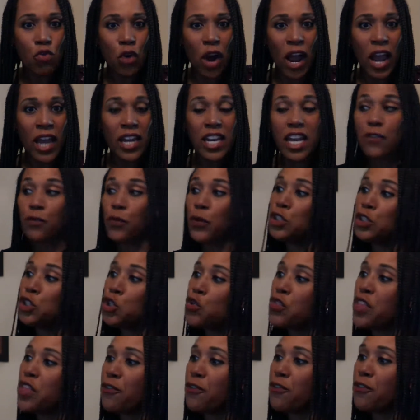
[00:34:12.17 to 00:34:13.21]
right? If we
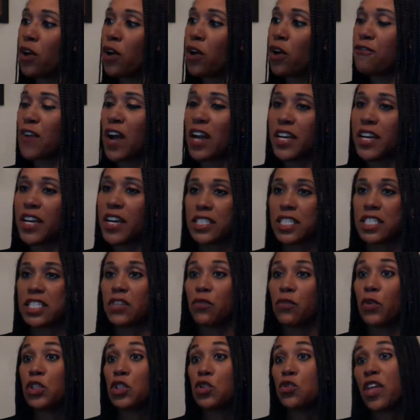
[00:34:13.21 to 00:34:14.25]
do that for our
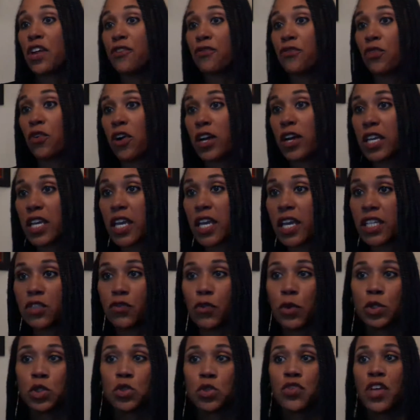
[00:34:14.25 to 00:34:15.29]
finances, if we do that for our
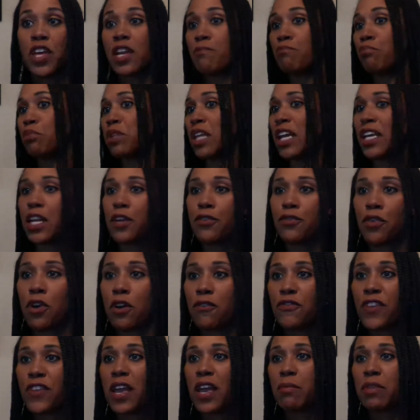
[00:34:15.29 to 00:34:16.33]
kids, if we do that in planning
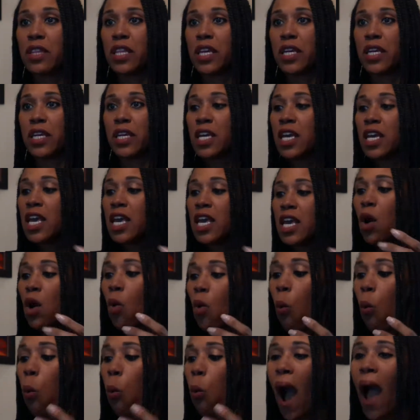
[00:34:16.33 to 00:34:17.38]
for our families,
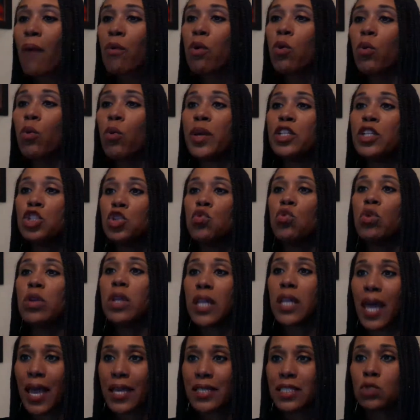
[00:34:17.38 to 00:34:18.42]
why would we do
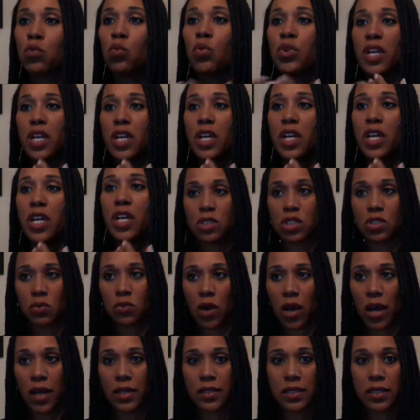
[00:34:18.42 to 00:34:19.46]
less when it comes
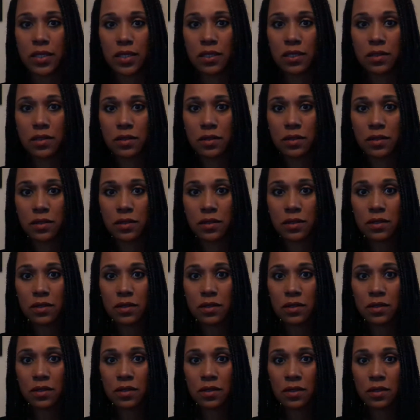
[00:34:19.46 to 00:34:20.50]
to us
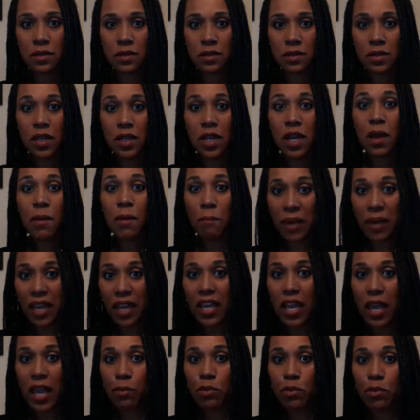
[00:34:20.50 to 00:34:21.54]

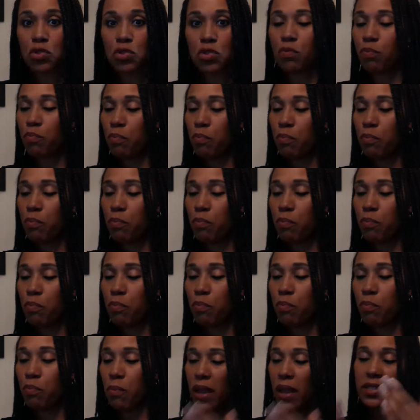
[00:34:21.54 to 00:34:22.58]
being able to
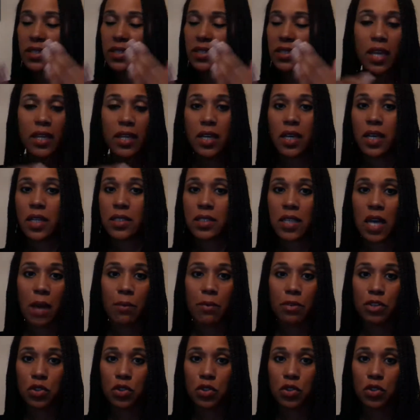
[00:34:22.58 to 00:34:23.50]
maintain in this time of storm?